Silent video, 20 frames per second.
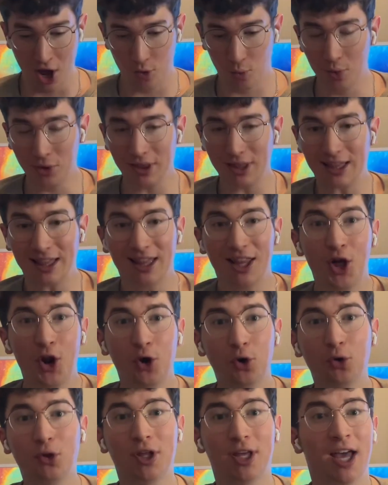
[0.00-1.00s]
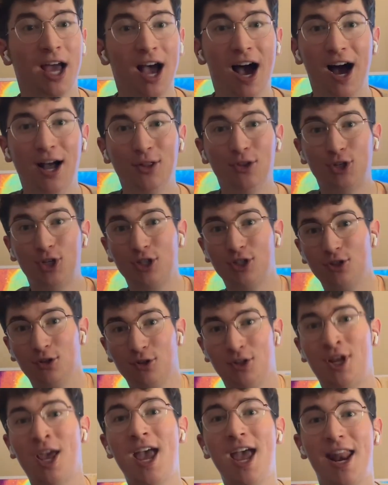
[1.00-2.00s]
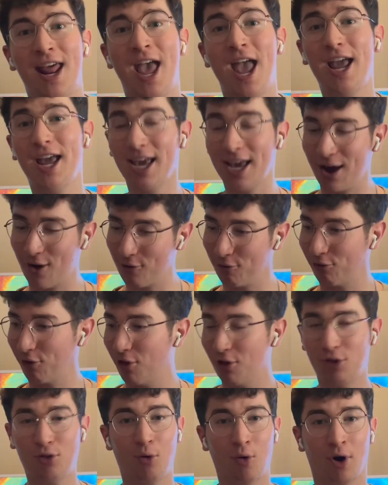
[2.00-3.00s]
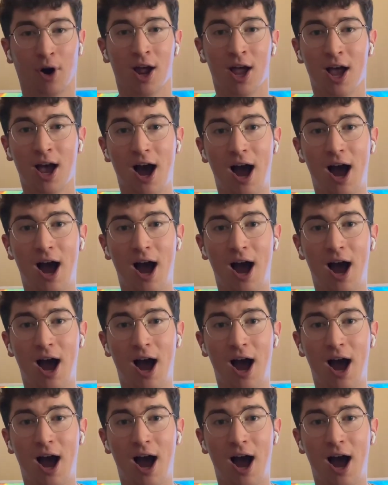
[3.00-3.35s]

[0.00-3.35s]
with literally just her tit hanging out in front of the door.